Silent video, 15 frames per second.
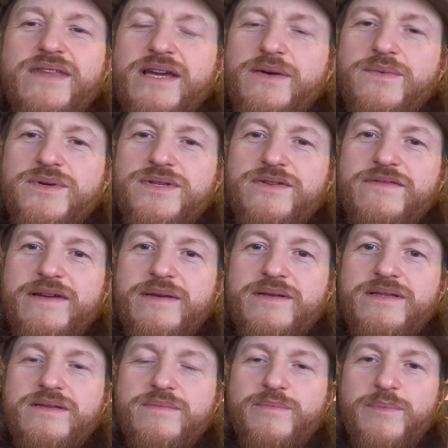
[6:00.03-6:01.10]
think it was, I read
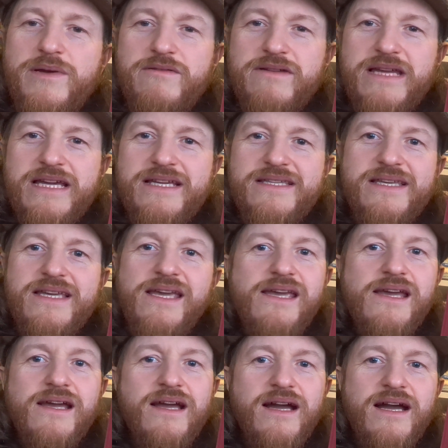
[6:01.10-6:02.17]

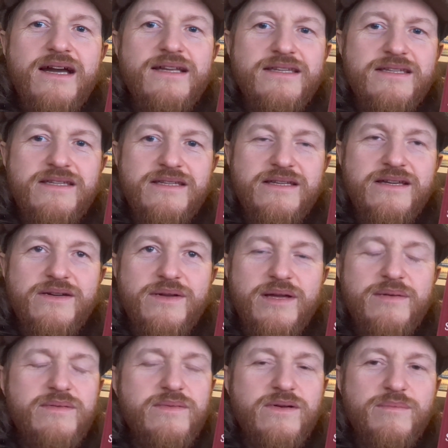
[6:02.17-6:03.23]
Piranesi, and
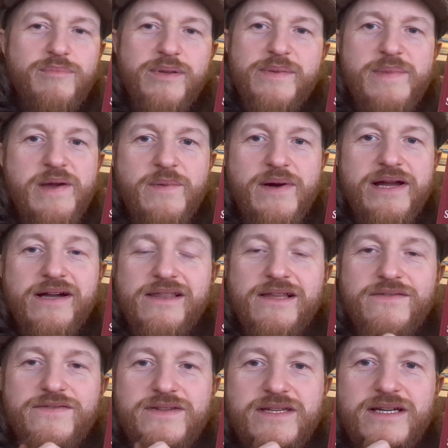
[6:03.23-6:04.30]
it blew me away. I
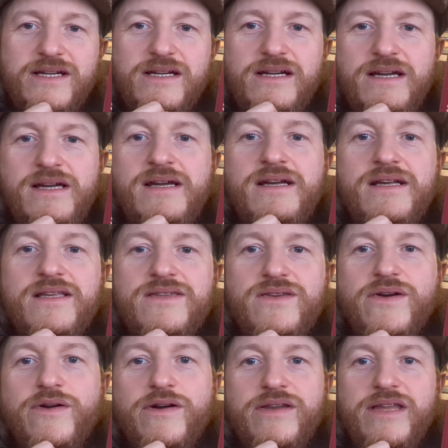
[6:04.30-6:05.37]
loved it,
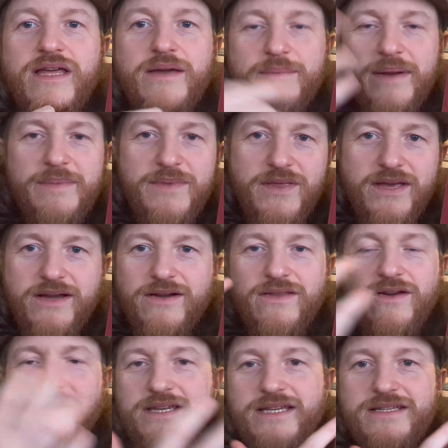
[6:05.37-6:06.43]
so it made me think
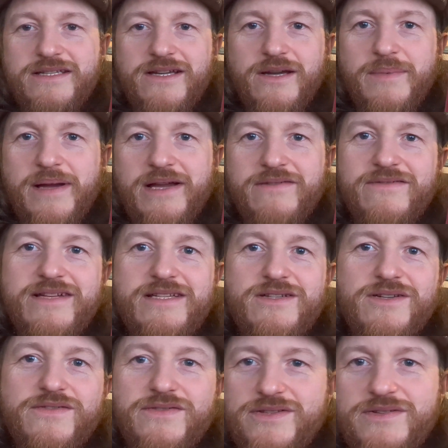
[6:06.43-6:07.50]
that I need to go back and read
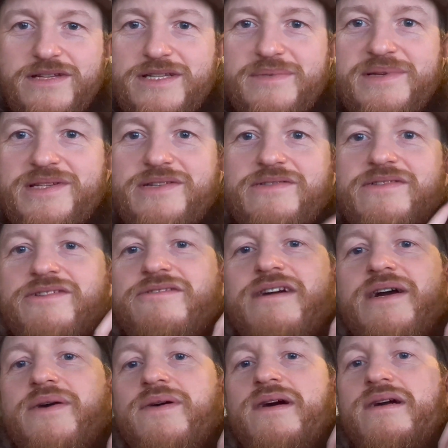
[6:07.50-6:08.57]
Jonathan Strange and Mr.
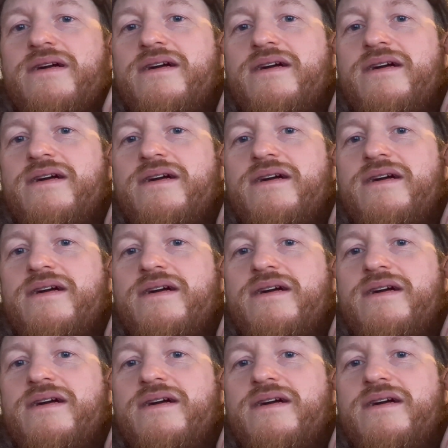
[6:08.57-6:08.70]
Norrell.